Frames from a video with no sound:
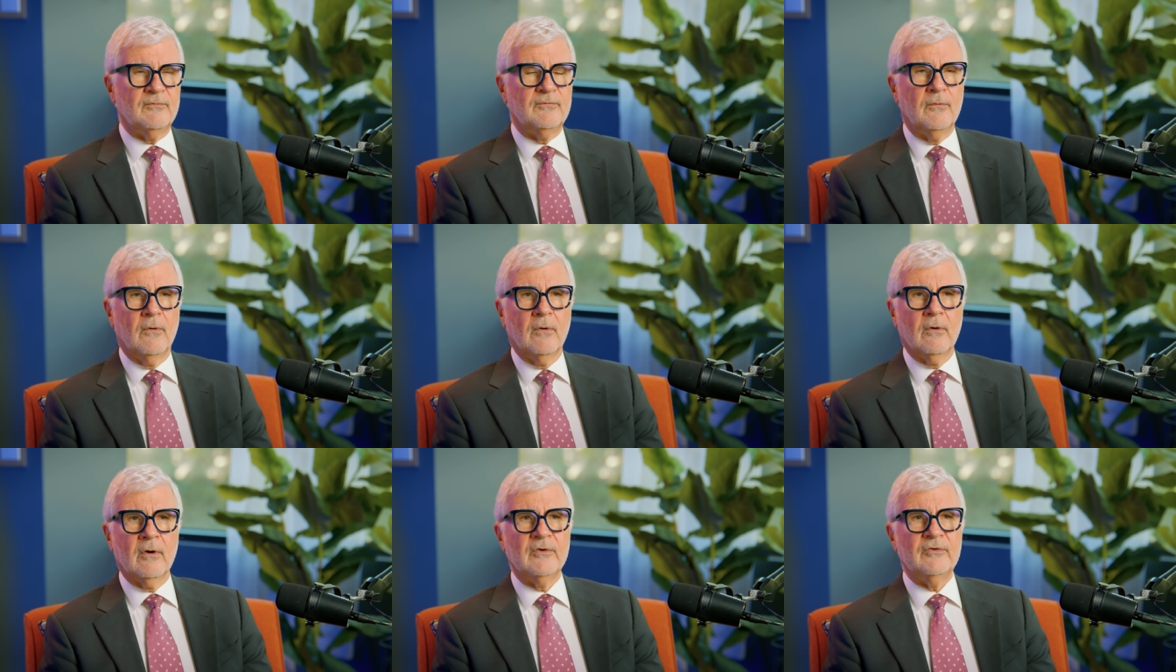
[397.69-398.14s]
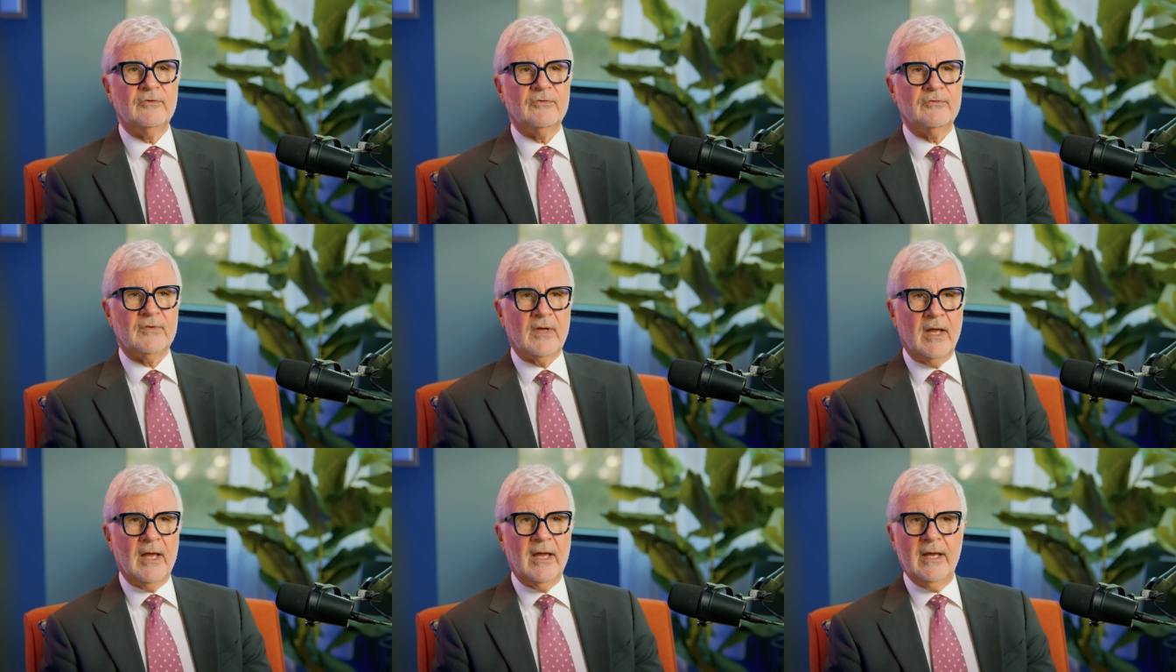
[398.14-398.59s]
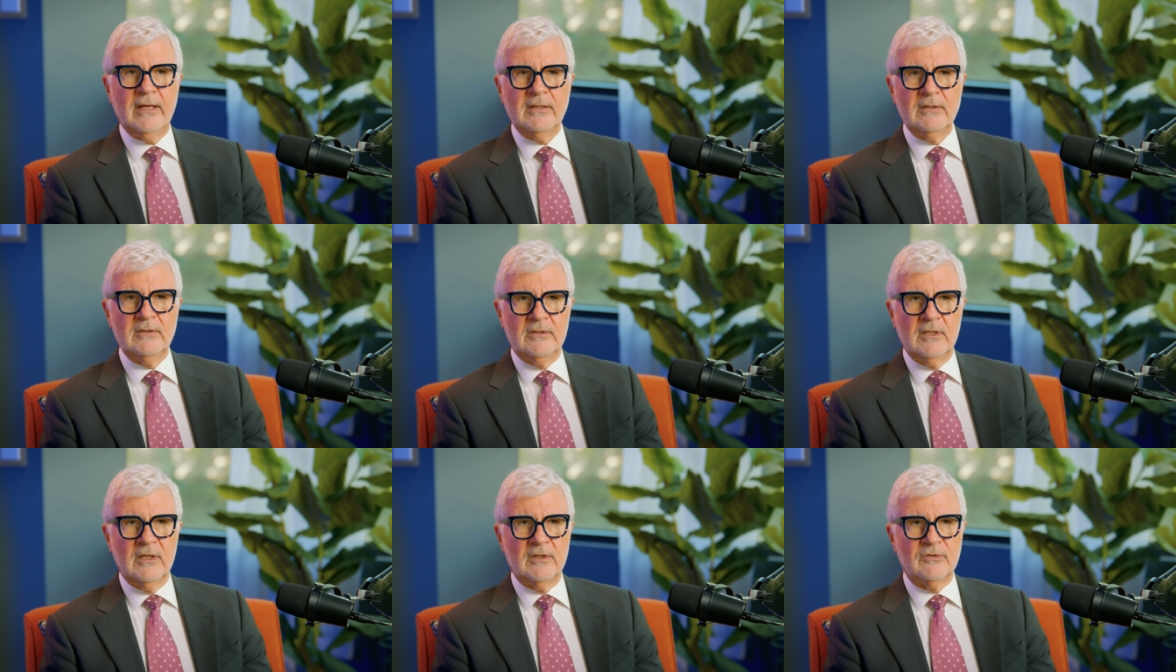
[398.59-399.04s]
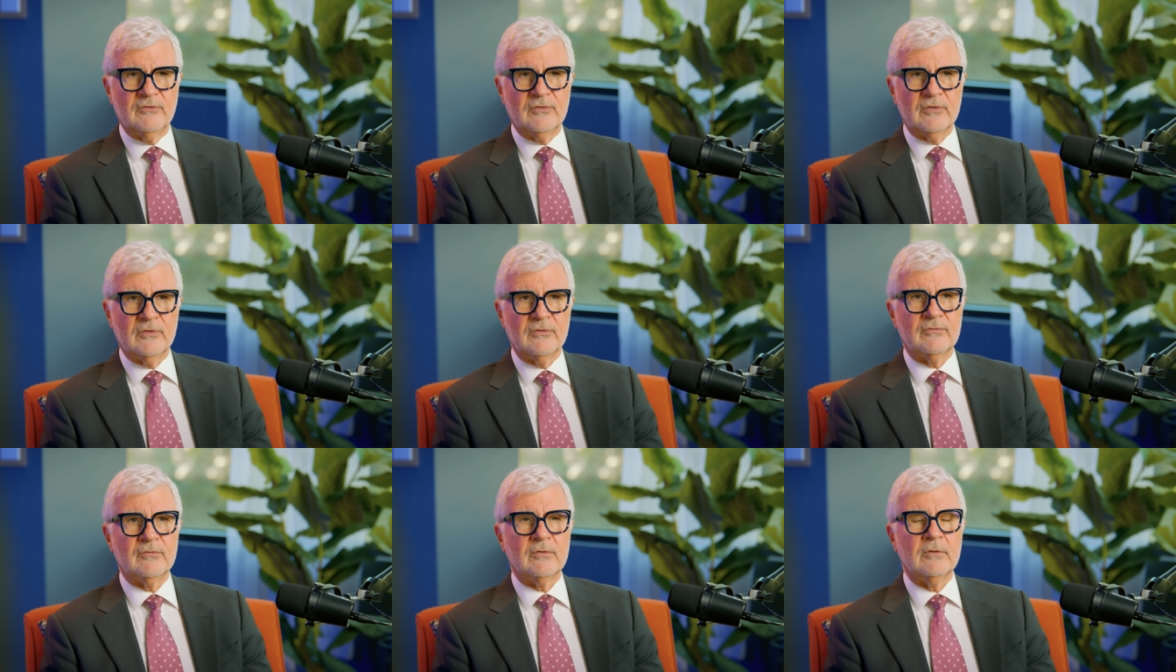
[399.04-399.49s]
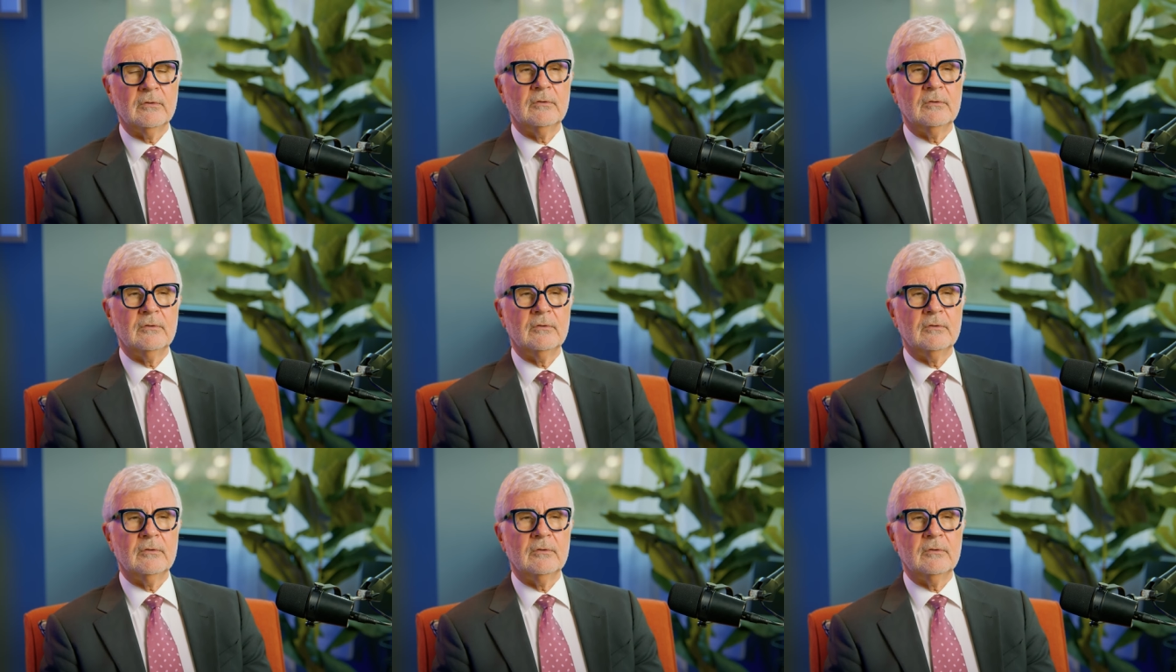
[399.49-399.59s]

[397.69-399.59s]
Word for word: for side dishes.